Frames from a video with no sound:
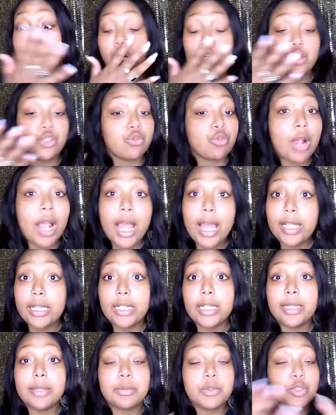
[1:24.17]
dry
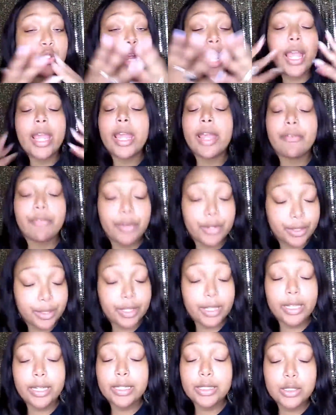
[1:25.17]
lips, dry
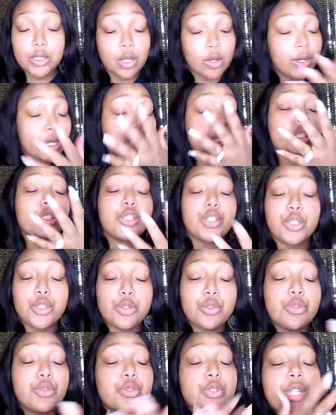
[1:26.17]
everything. So
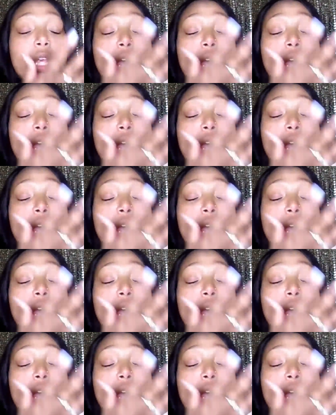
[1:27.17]
excuse